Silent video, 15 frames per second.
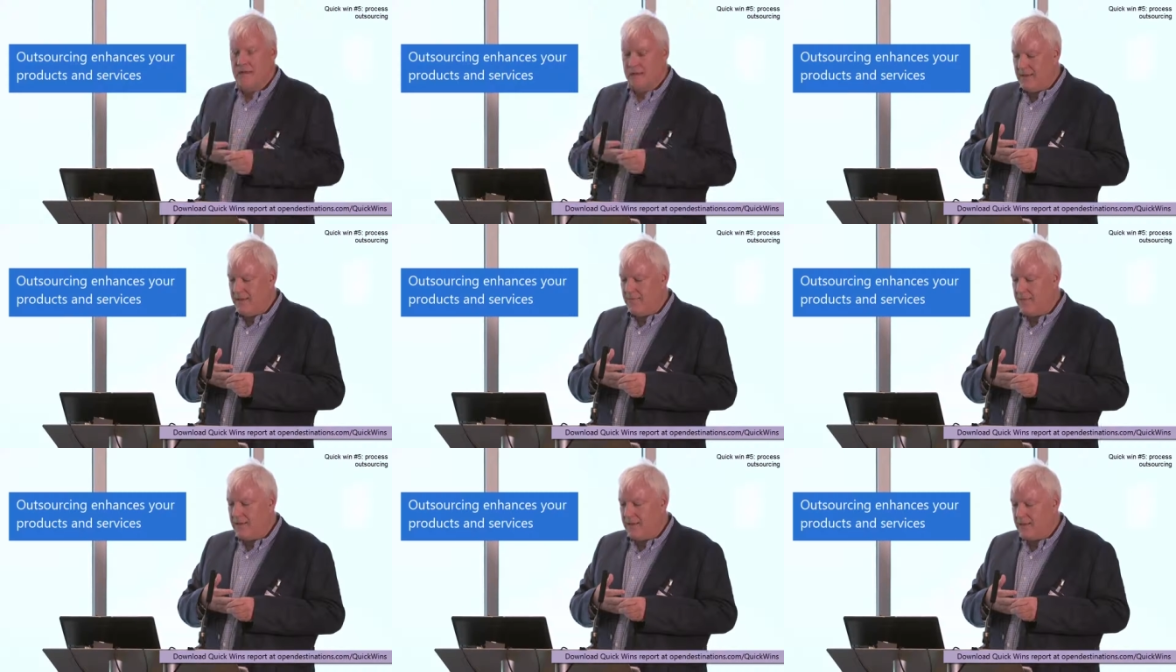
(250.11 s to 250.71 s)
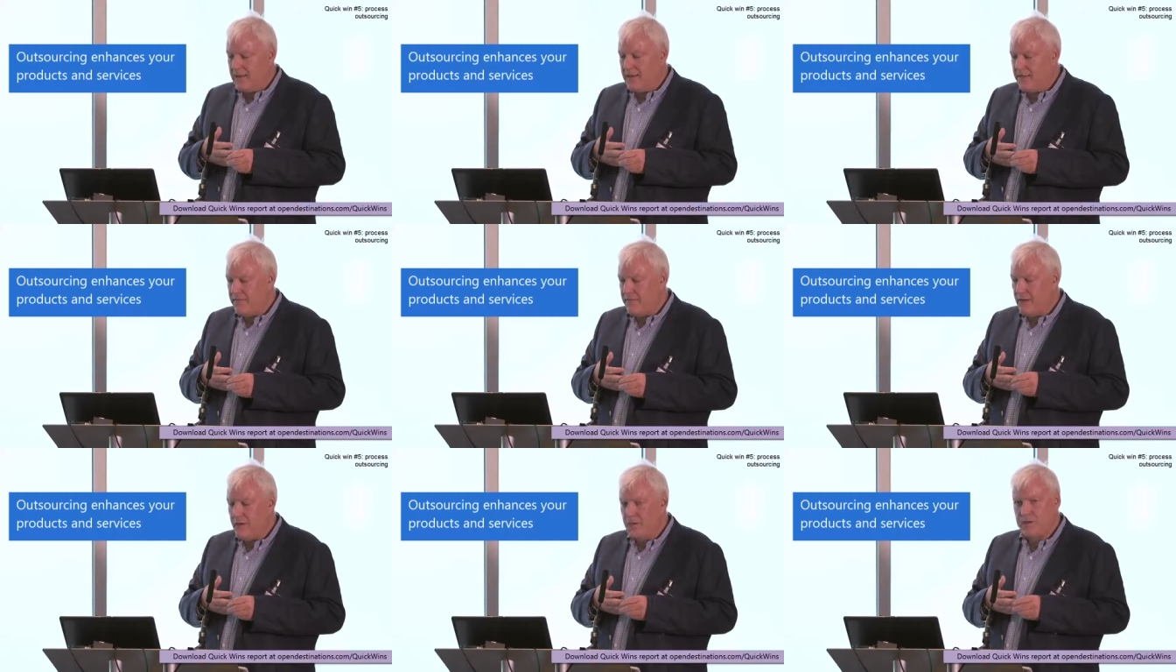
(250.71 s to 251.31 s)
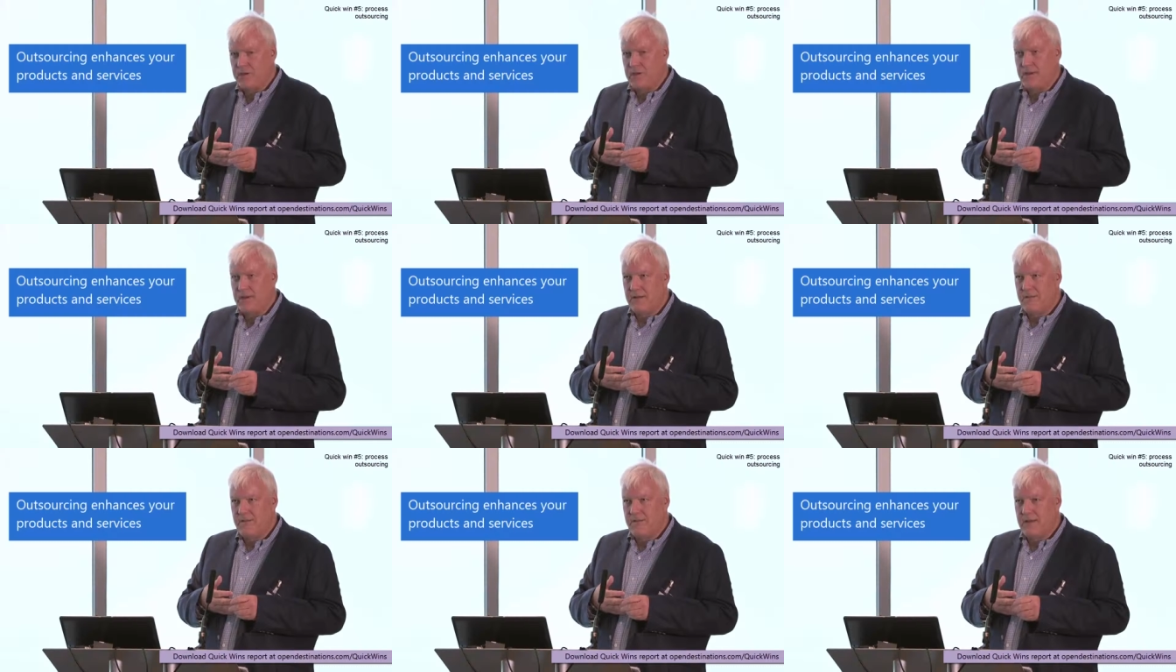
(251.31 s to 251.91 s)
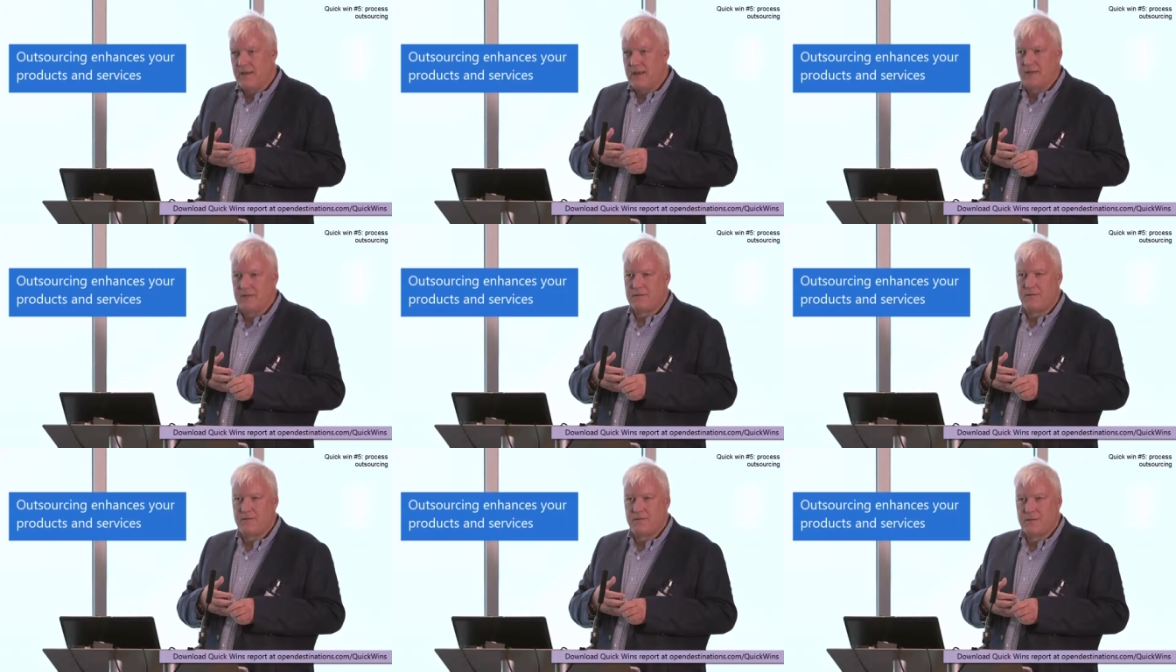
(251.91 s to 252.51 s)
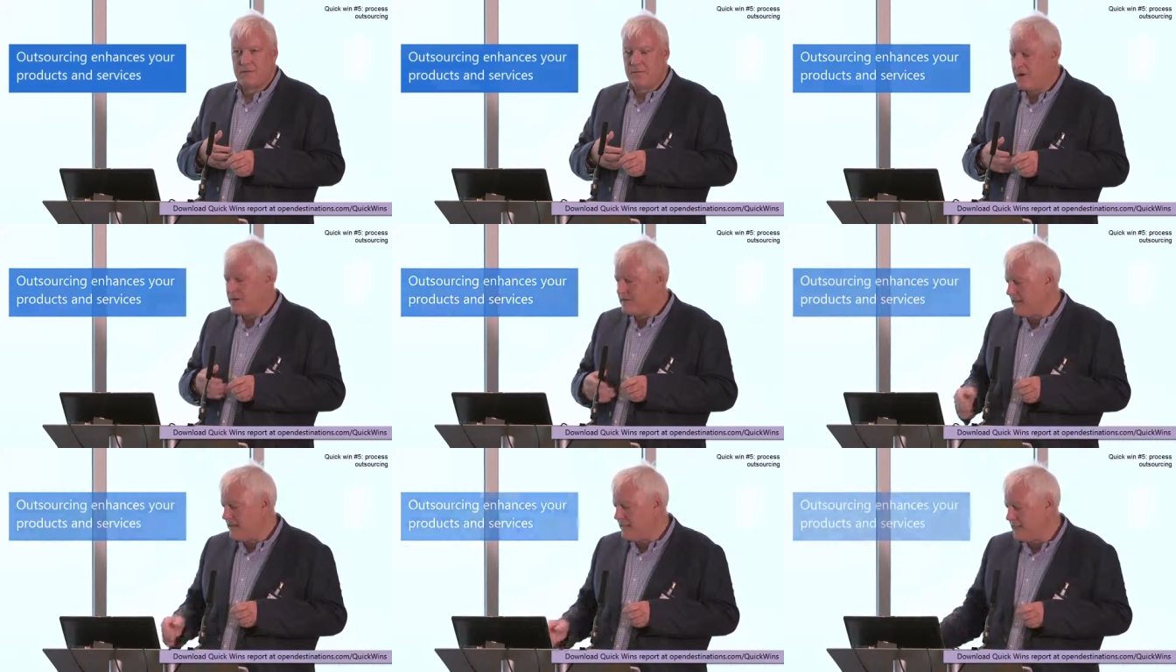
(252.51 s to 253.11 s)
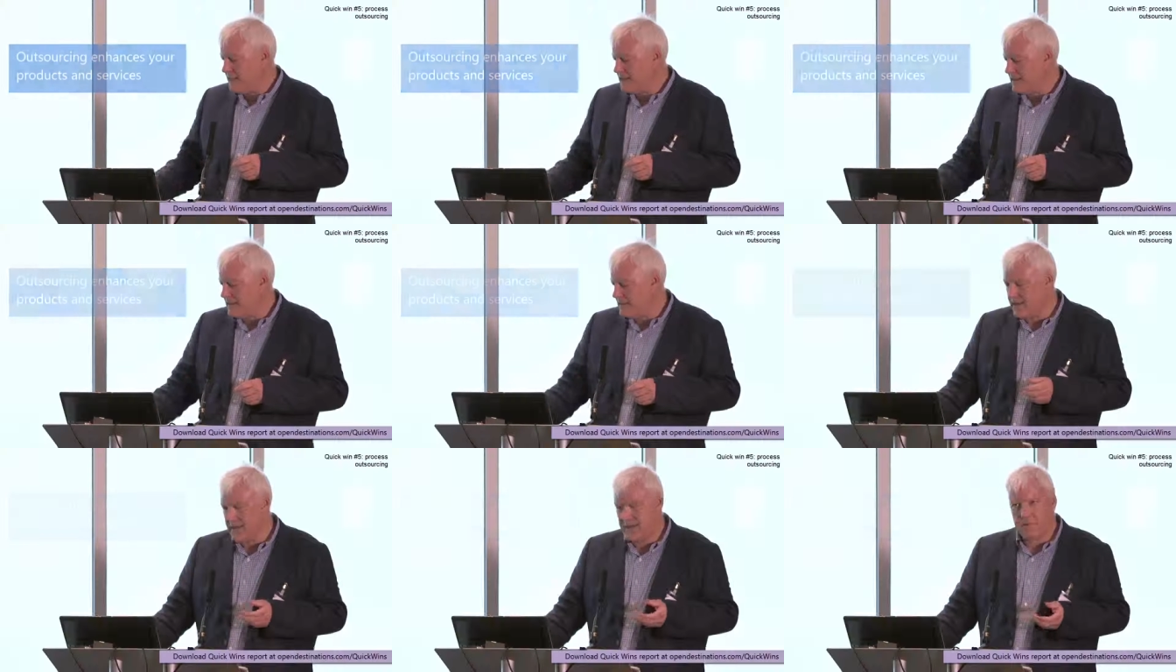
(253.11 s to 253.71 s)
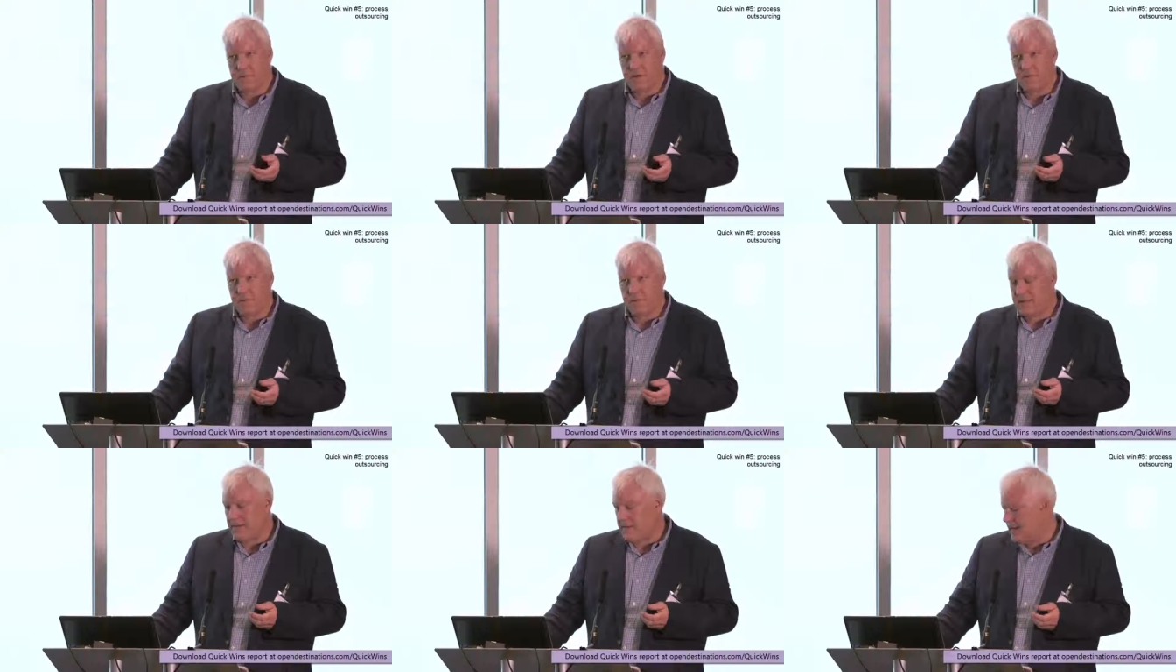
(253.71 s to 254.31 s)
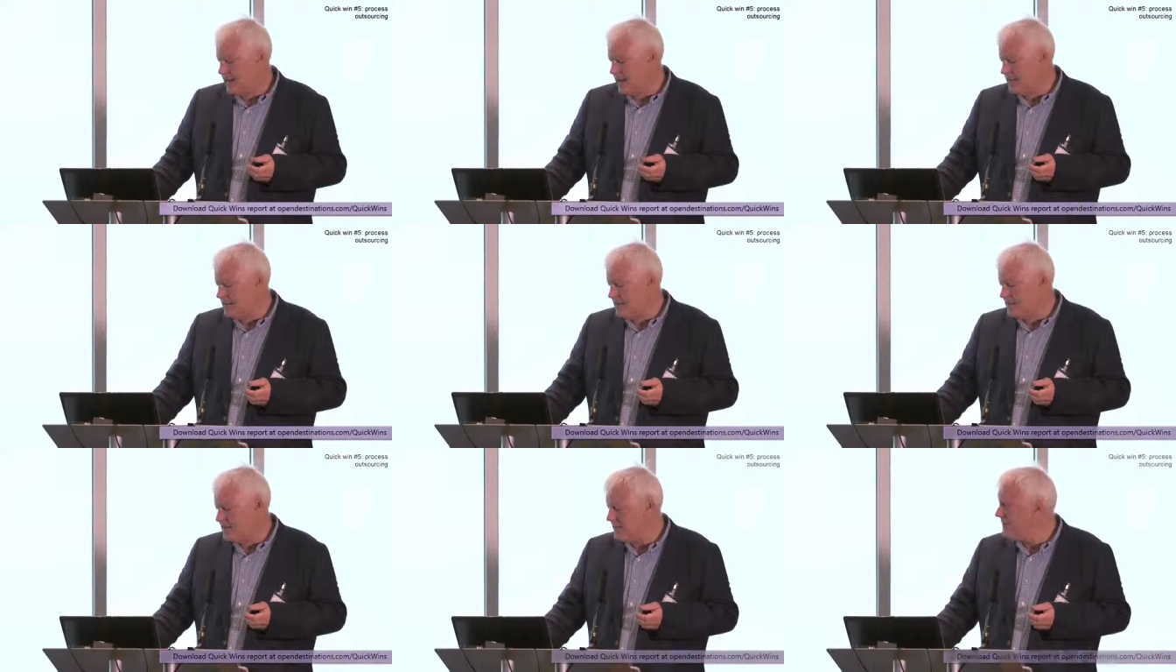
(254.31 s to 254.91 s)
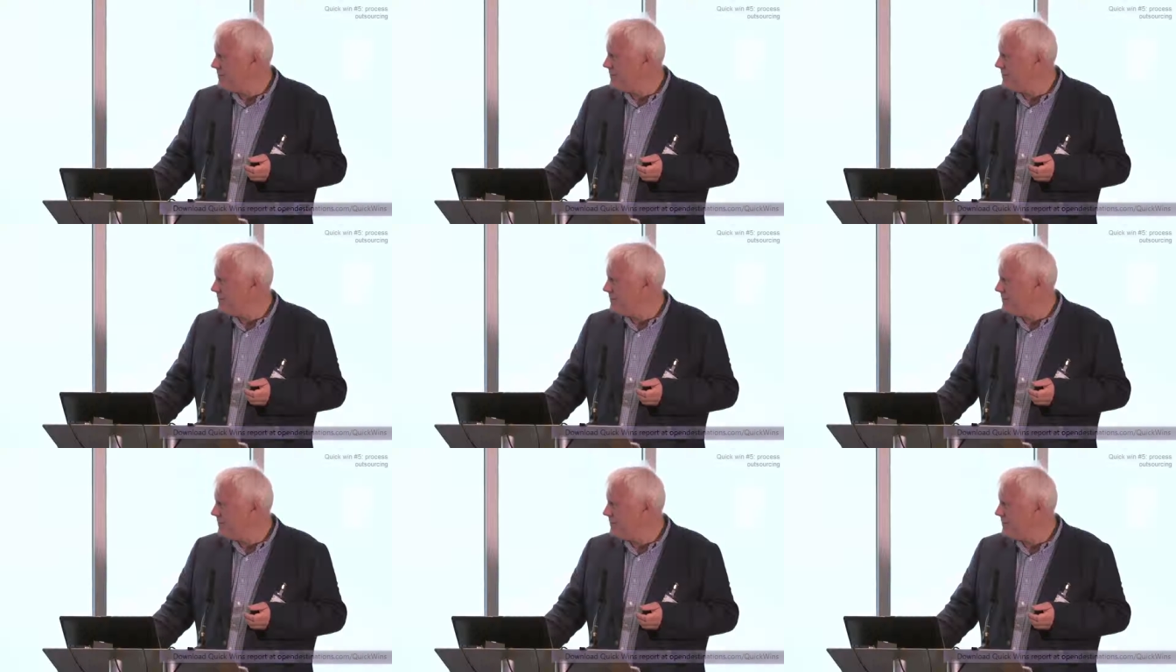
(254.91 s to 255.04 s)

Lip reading: kind of the option of outsourcing part of that business and those people to somebody else.